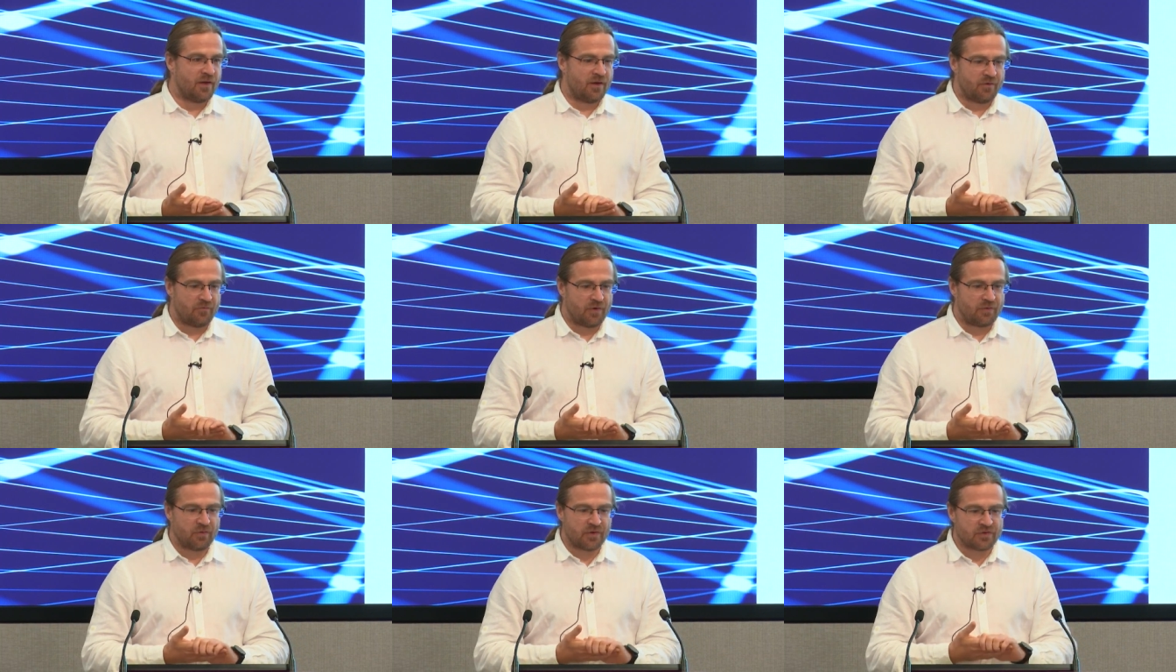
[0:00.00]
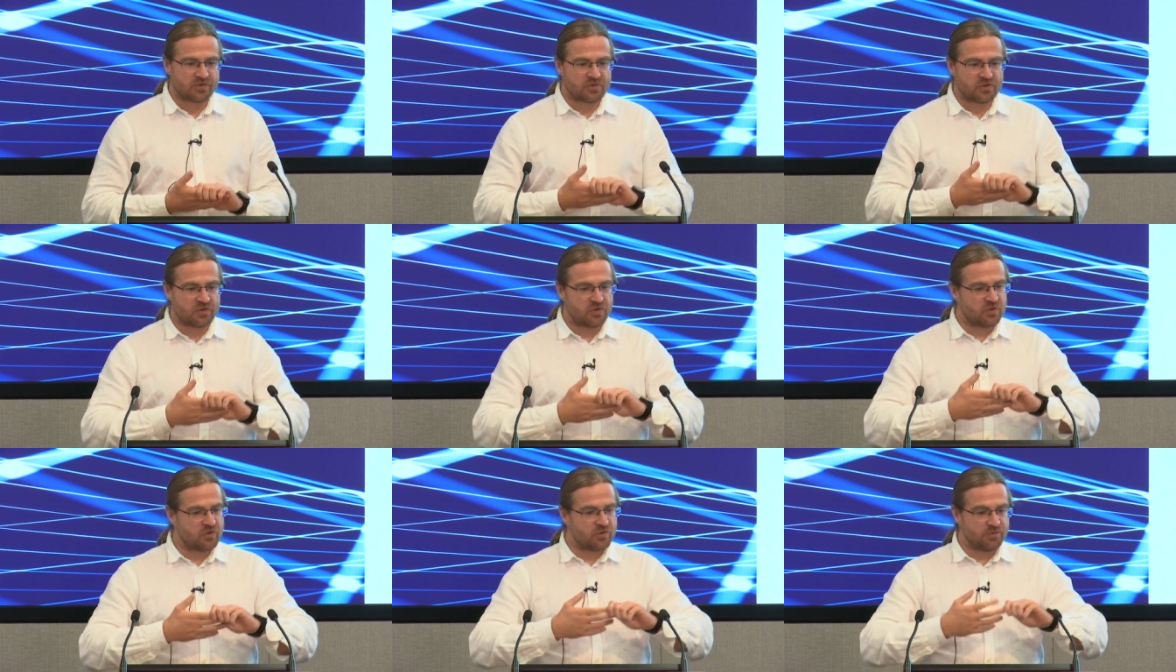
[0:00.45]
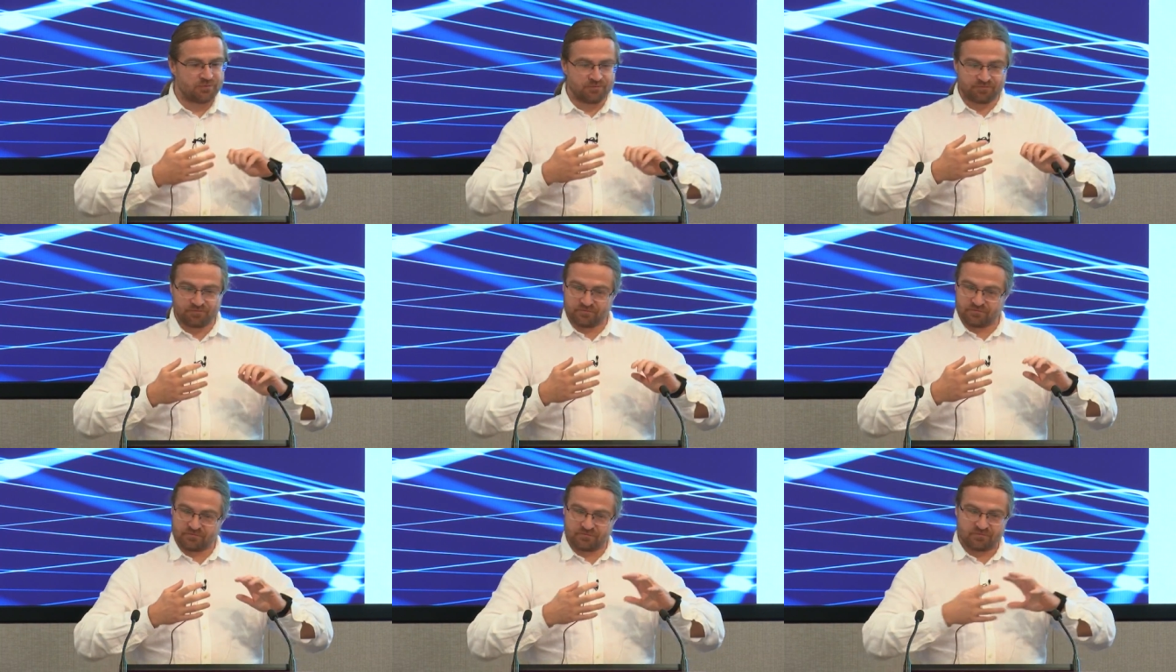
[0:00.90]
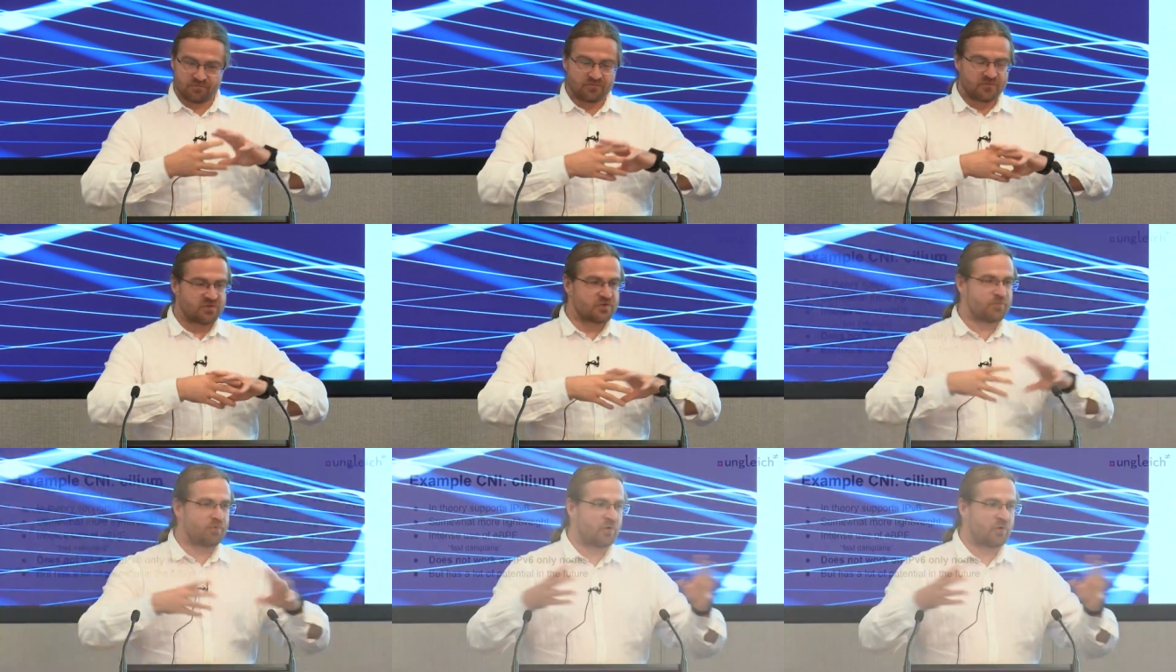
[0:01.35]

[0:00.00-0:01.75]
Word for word: We want to support